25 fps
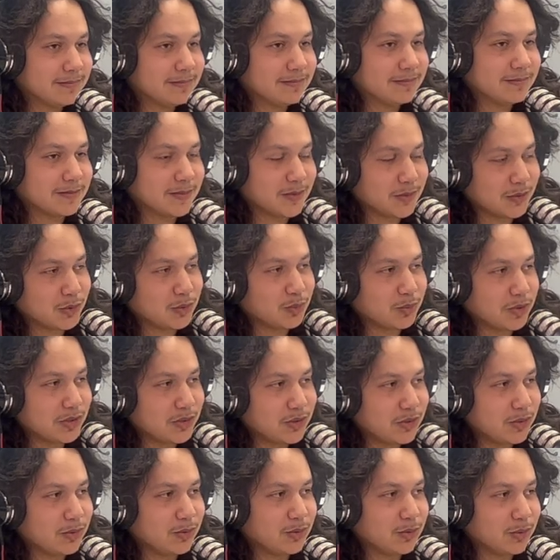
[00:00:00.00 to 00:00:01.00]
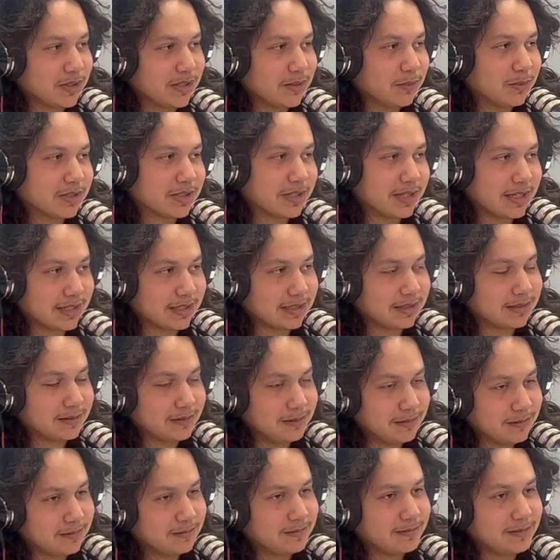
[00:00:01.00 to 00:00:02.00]
There's one dude, when he was, like,
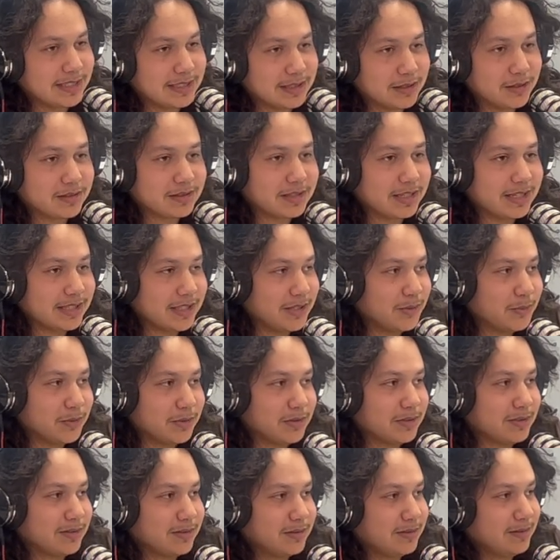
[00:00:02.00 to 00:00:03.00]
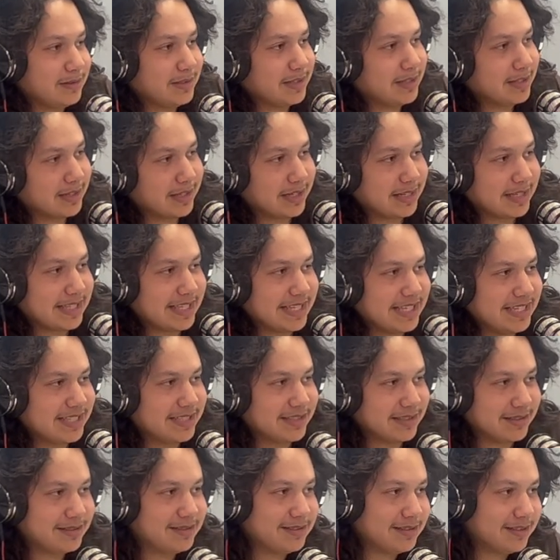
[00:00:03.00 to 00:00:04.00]
he looked like he had, like,
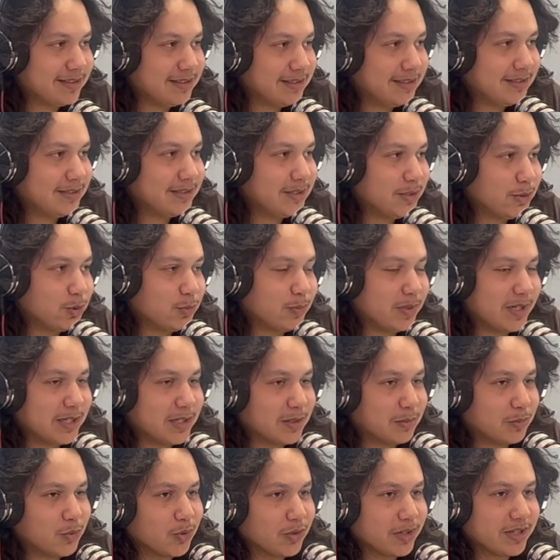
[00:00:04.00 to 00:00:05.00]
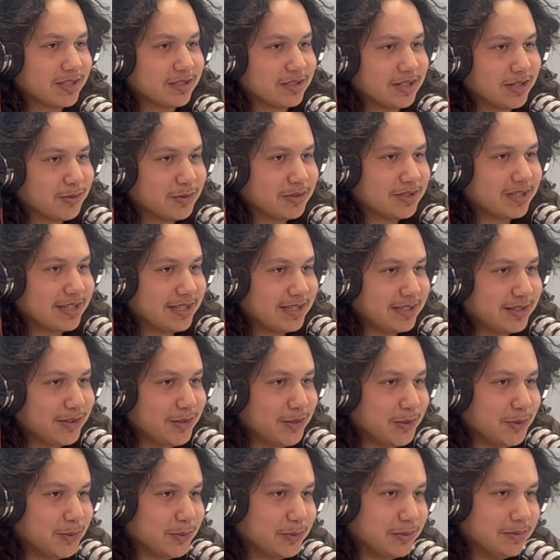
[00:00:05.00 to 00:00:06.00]
kids. He was paying a mortgage. I was like,
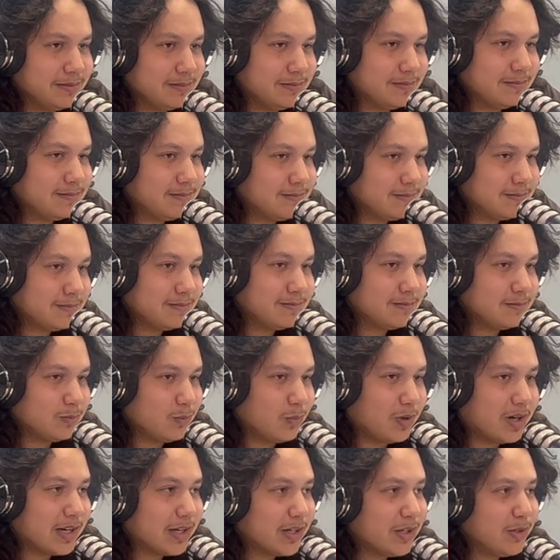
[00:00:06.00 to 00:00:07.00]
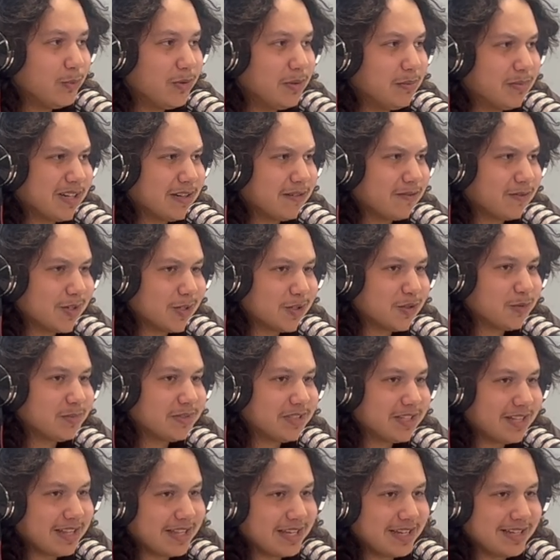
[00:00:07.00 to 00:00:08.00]
dude, why are you in my
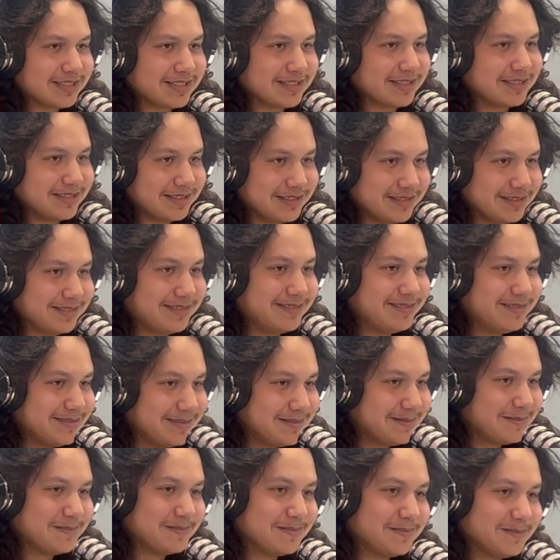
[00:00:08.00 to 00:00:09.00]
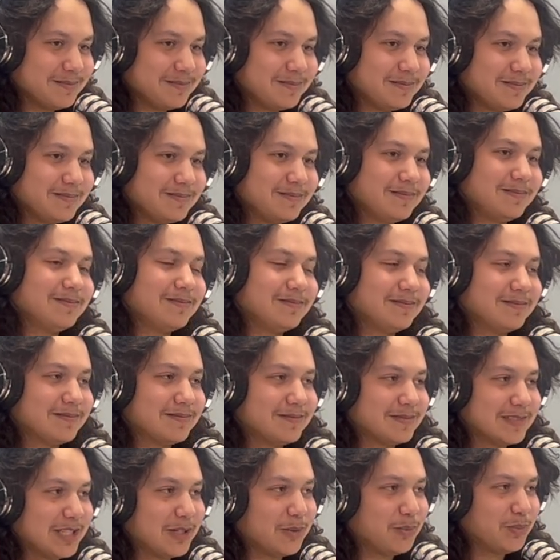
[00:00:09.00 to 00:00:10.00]
freshman classes?
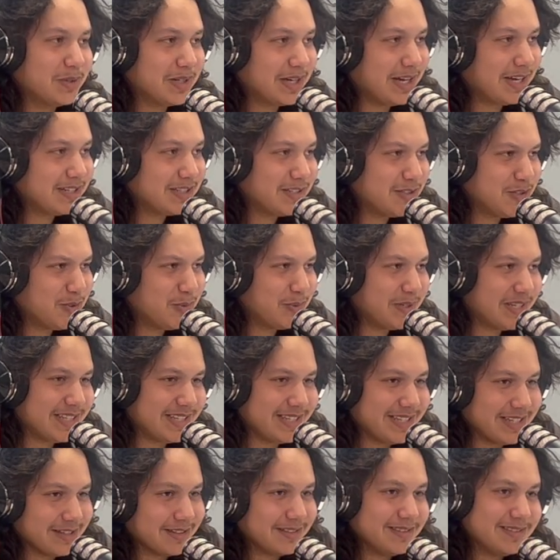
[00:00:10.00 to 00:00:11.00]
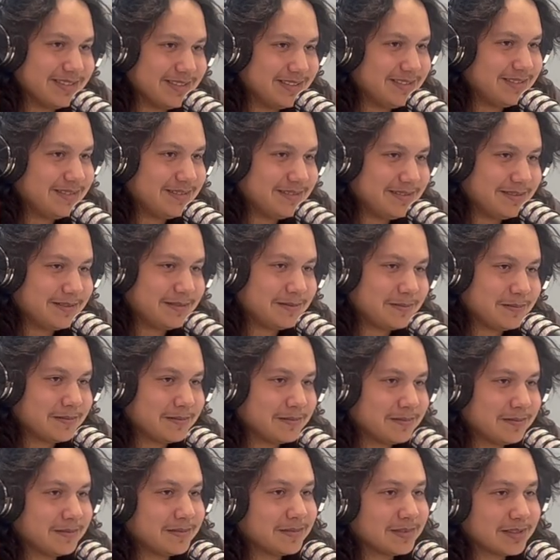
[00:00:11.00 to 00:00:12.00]
Like, how did you get here?
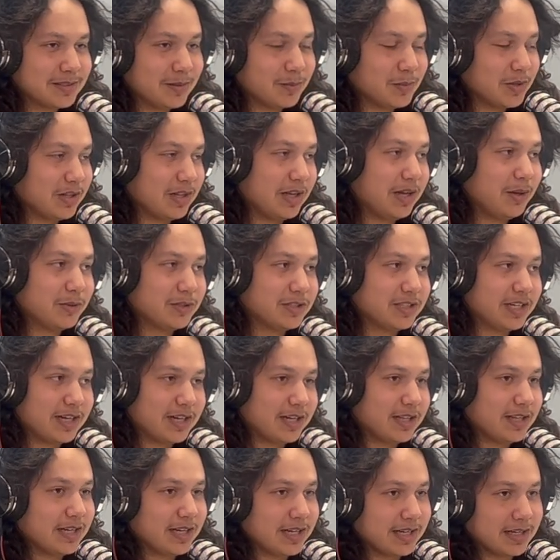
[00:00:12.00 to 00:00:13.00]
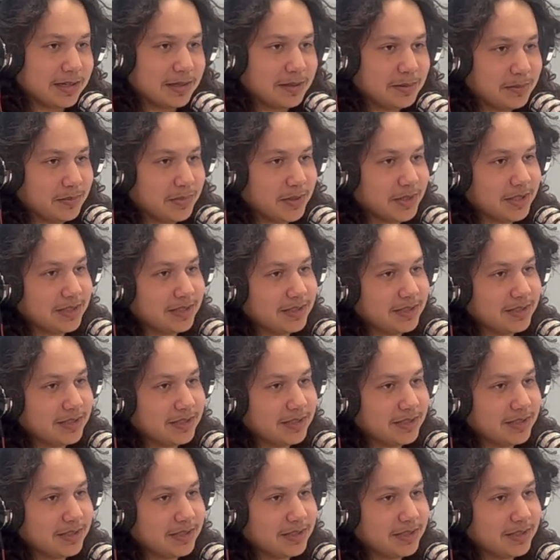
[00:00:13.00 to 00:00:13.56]
I was scared of that guy, but.